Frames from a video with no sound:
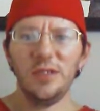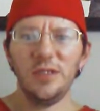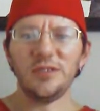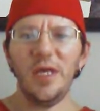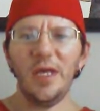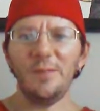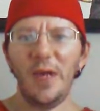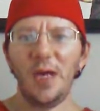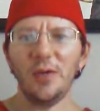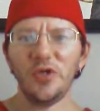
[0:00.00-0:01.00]
It's not
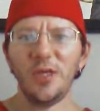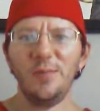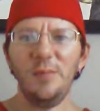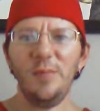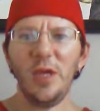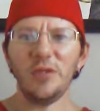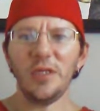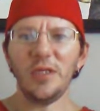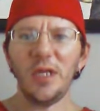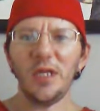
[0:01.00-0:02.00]
about trying to be better
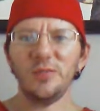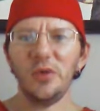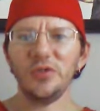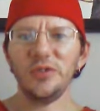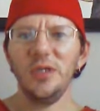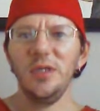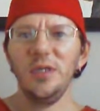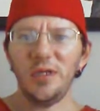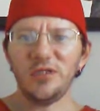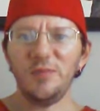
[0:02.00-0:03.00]
than the next person.
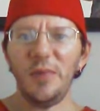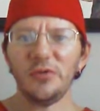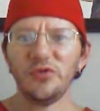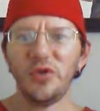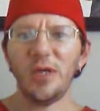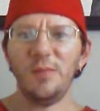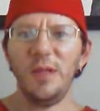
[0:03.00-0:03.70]
It's about trying to be